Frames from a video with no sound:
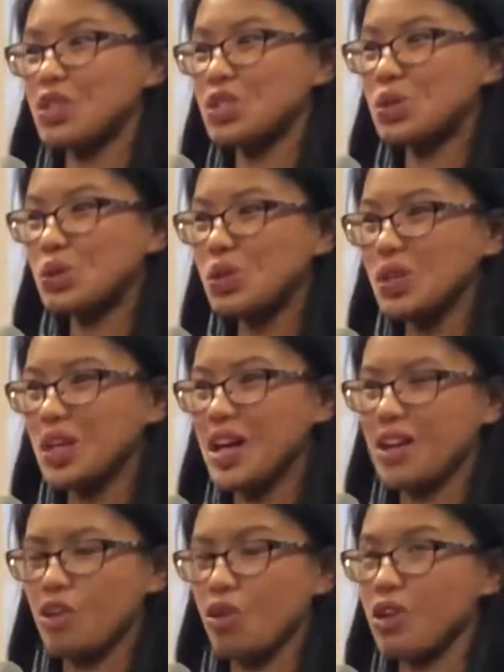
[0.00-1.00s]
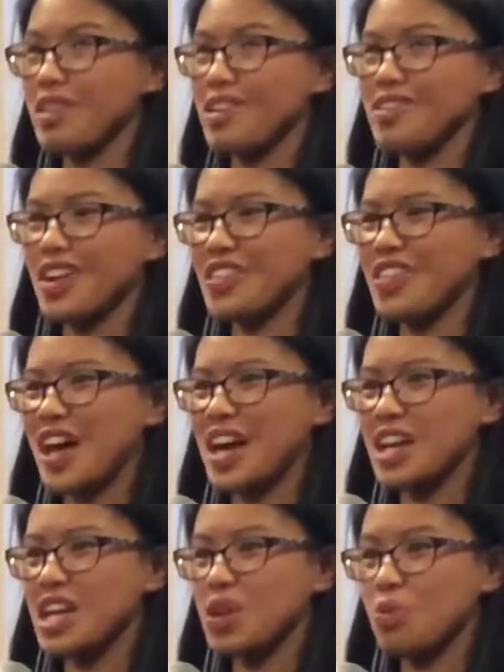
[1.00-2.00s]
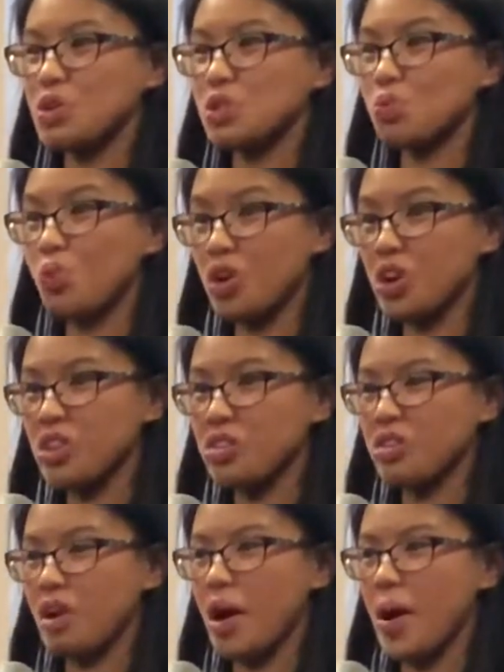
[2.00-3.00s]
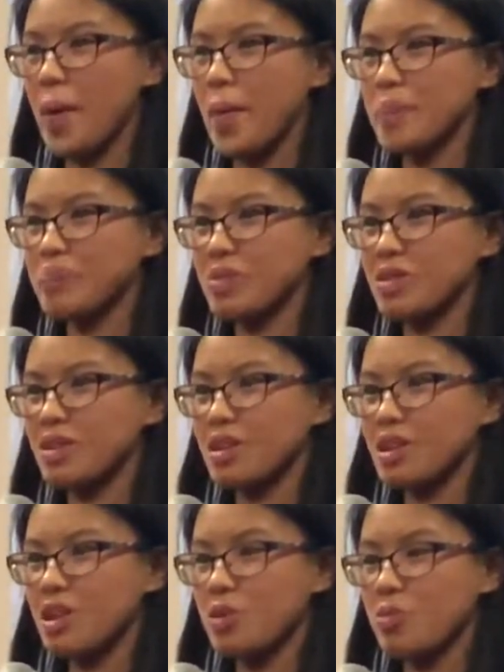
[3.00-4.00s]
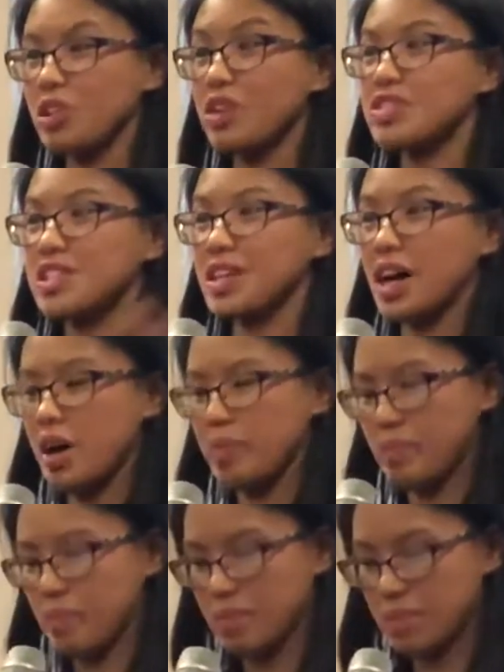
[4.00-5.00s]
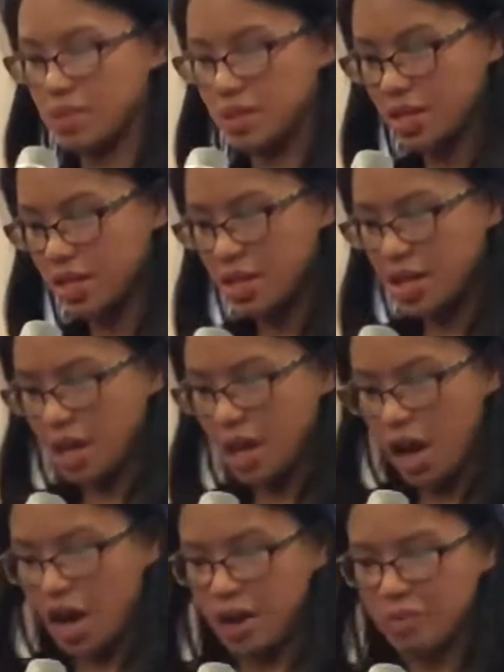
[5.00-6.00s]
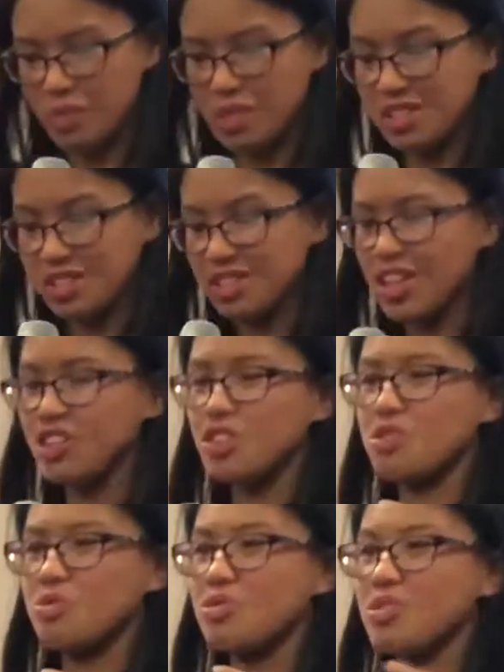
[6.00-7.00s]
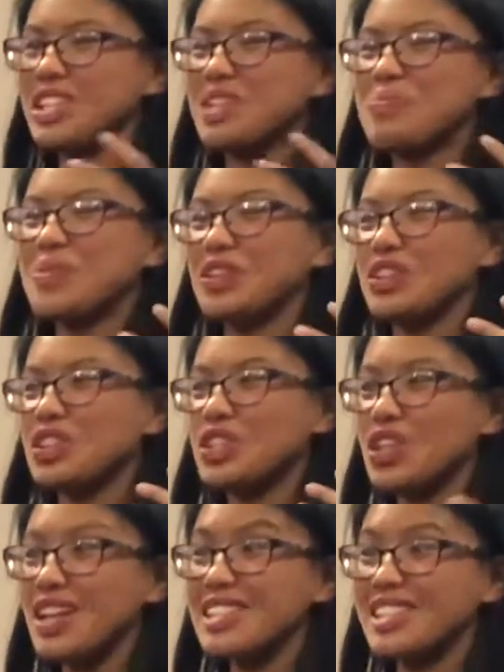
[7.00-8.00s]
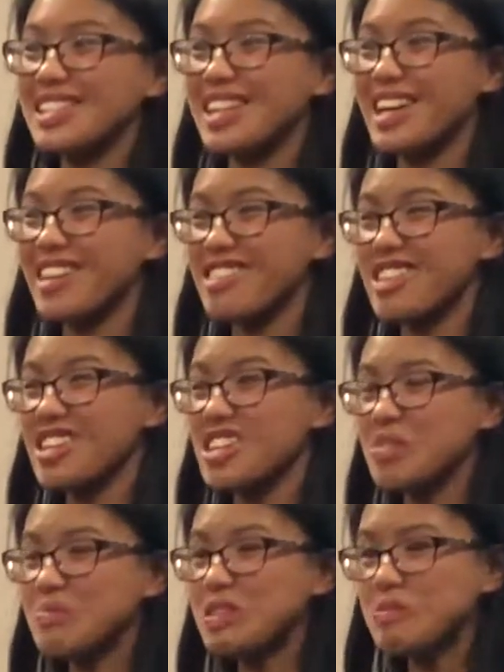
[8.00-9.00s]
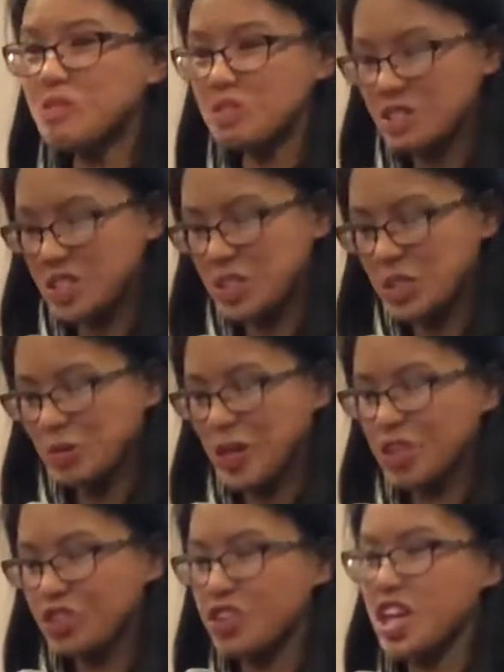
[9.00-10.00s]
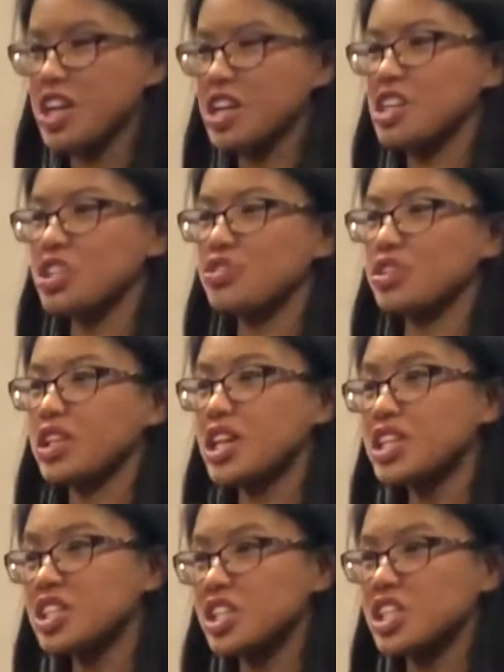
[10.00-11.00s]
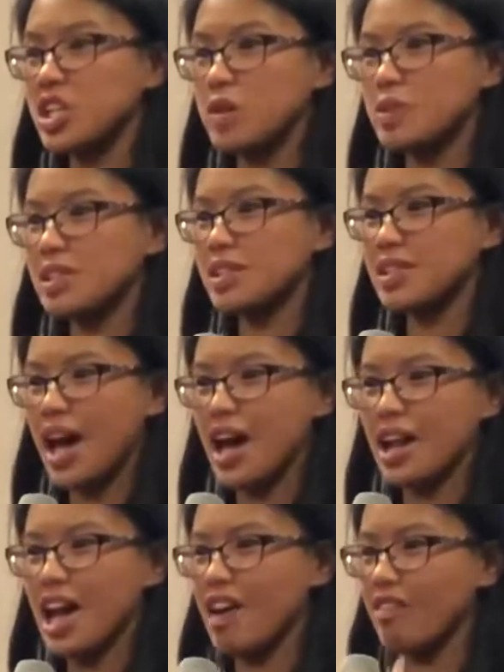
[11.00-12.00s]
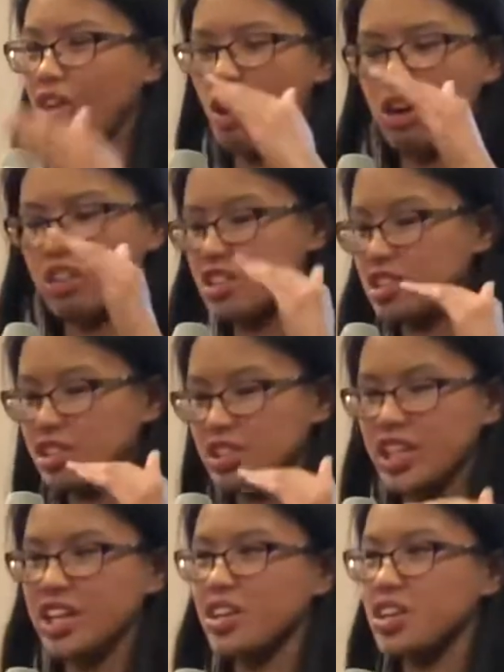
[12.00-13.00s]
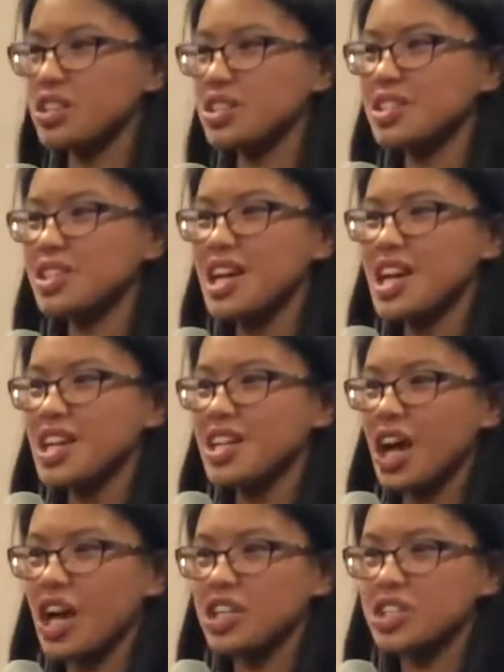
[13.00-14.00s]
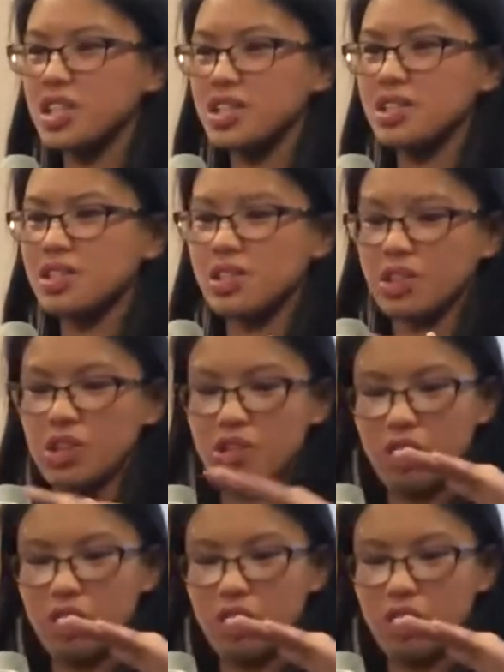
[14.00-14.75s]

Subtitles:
was cool, or they thought that it was worth lifting up. This is how you really build trust, I think, in people, is by creating these relationships that have all these layers, not just,